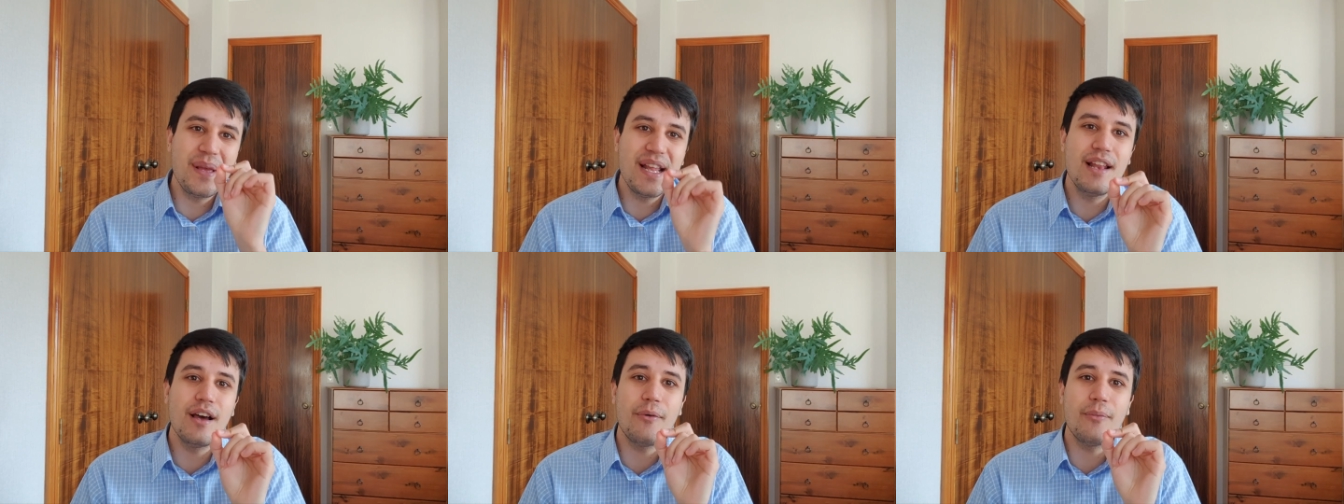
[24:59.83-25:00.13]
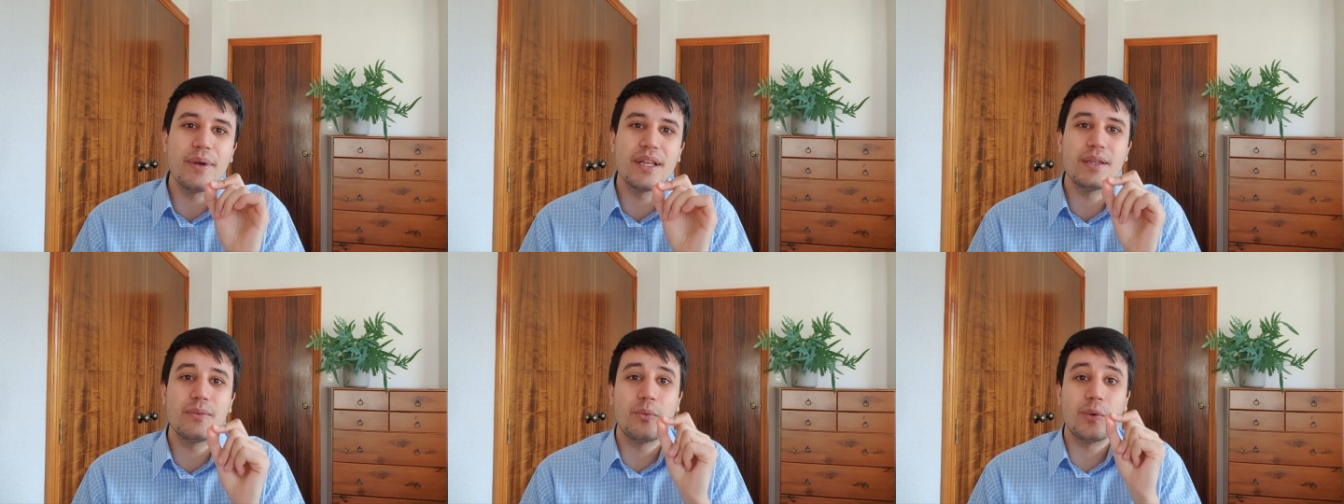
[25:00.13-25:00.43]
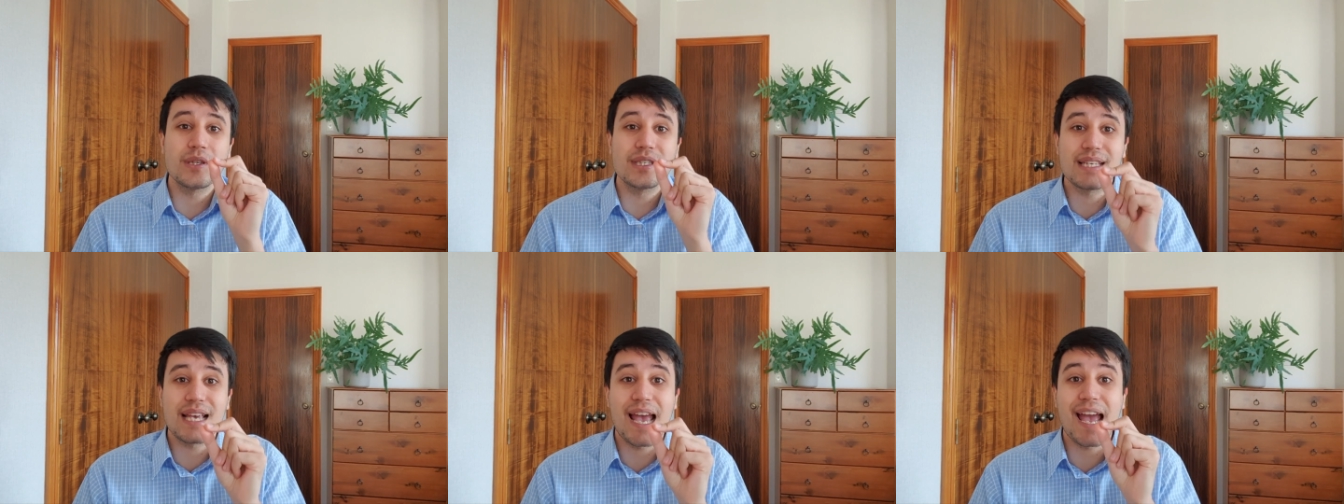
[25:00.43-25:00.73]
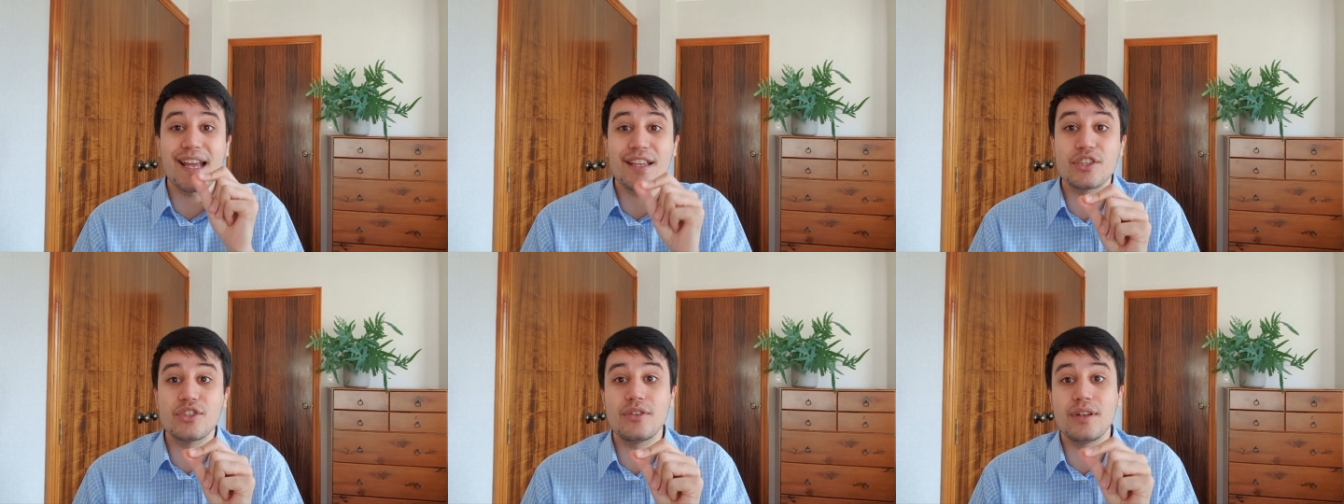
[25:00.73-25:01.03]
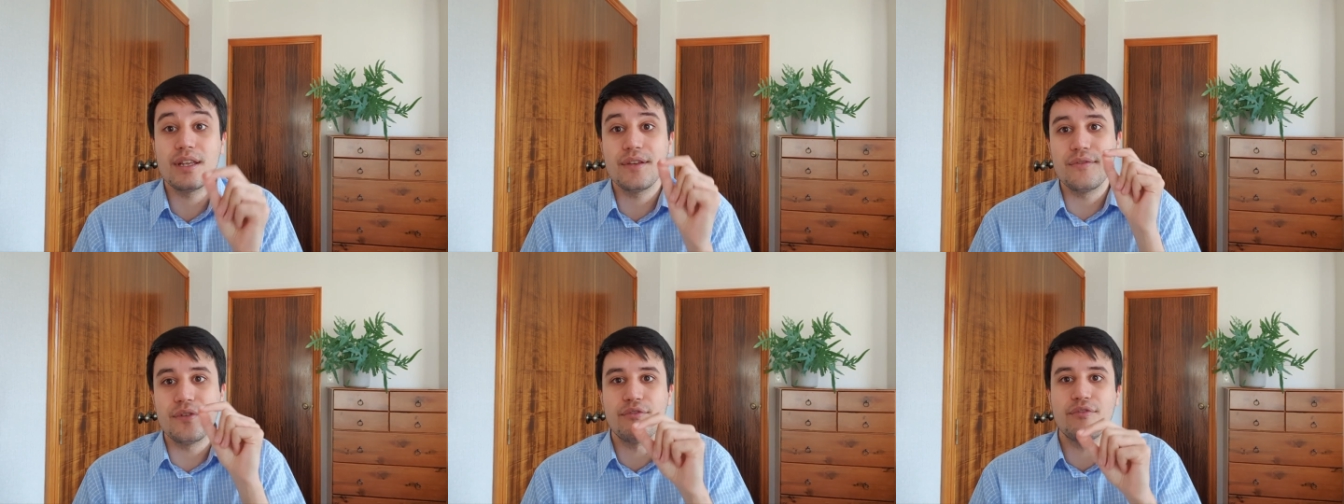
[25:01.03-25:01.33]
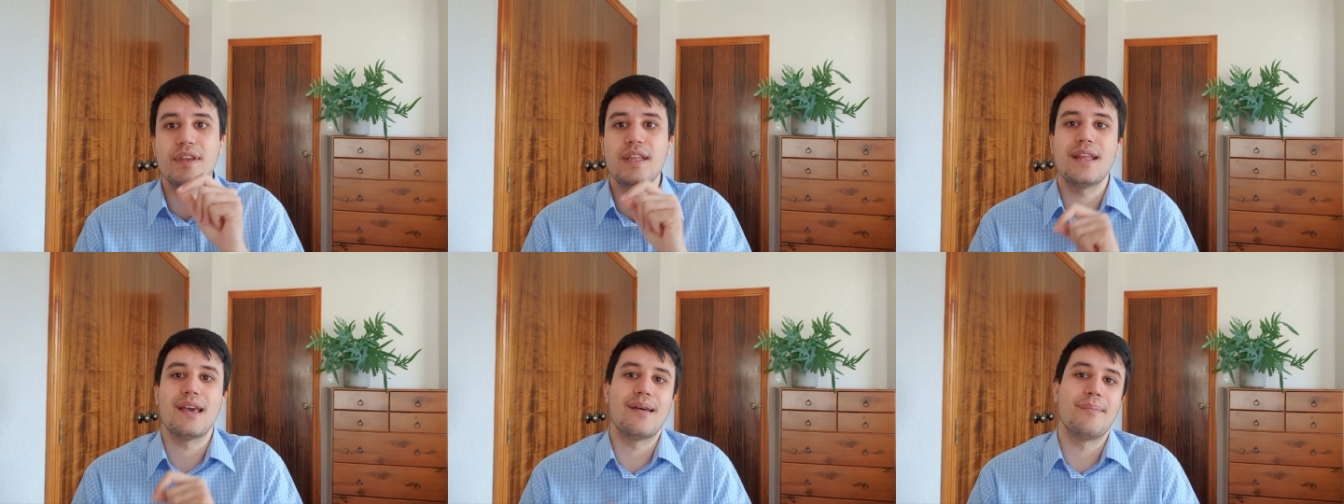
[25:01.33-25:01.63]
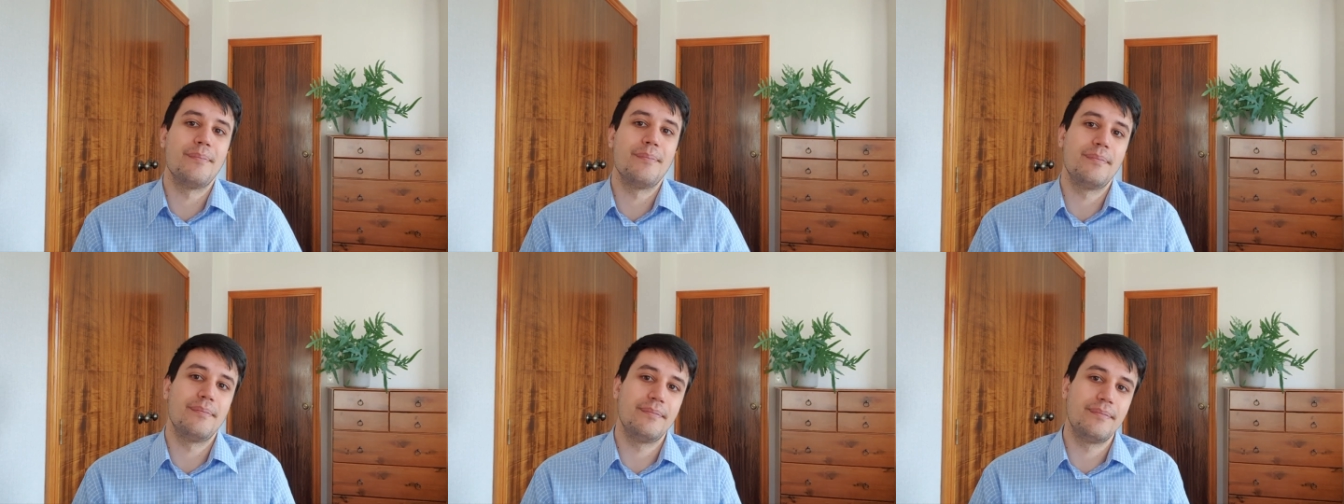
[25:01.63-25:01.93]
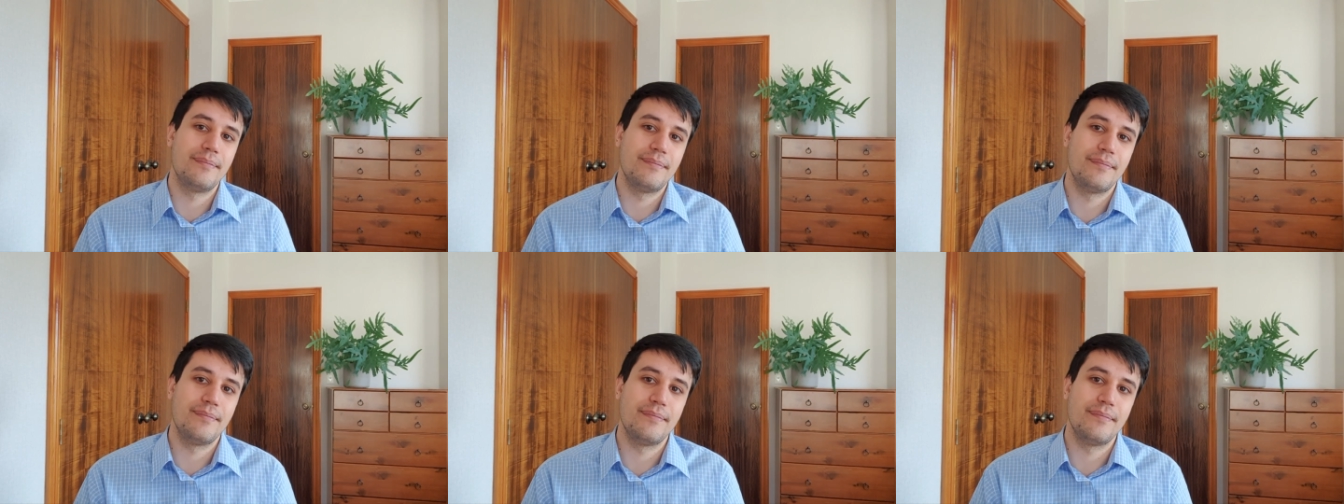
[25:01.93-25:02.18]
the beloved was actually within him.